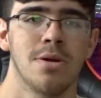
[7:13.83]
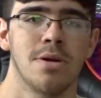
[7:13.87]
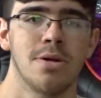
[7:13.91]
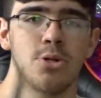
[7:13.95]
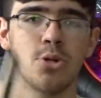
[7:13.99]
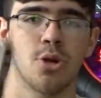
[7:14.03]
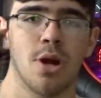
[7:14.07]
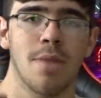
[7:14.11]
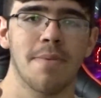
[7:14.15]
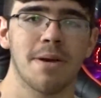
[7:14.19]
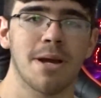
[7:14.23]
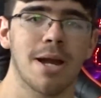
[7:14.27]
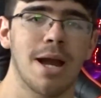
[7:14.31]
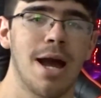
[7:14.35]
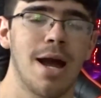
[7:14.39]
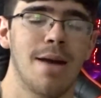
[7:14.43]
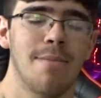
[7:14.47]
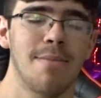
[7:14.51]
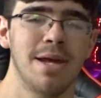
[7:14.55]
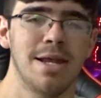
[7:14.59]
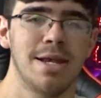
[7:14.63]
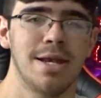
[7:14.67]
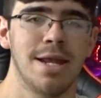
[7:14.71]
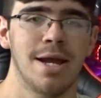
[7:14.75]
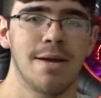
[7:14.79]
Drop a
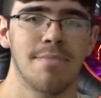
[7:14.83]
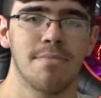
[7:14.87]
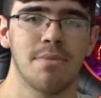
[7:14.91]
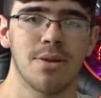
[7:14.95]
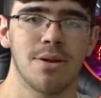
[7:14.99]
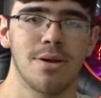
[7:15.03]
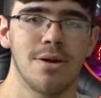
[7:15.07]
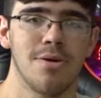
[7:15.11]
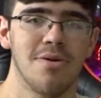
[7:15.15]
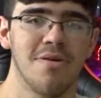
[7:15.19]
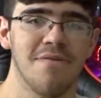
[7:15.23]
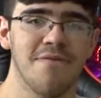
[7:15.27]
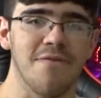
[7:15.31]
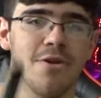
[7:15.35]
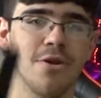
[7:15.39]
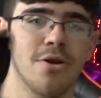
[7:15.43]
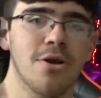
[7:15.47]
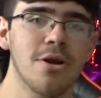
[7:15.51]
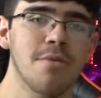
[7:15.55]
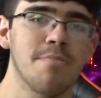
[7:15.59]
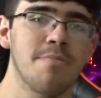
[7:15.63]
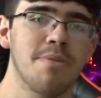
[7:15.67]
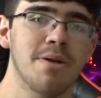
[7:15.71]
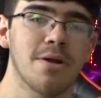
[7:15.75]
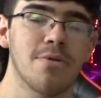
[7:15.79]
comment down below if you're
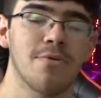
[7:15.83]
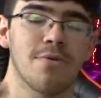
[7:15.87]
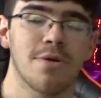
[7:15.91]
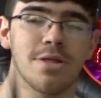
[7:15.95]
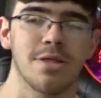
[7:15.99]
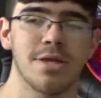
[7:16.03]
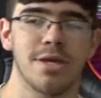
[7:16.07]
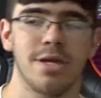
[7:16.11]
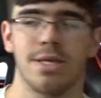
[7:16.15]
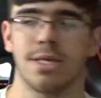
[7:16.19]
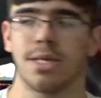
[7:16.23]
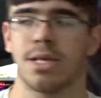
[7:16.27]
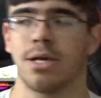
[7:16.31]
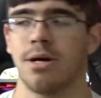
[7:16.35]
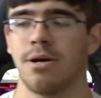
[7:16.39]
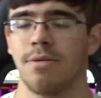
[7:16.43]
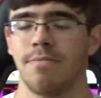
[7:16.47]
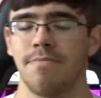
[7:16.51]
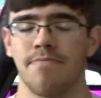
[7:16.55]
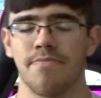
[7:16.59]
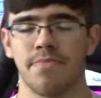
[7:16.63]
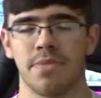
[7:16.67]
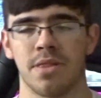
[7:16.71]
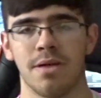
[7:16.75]
going to pick one of these up.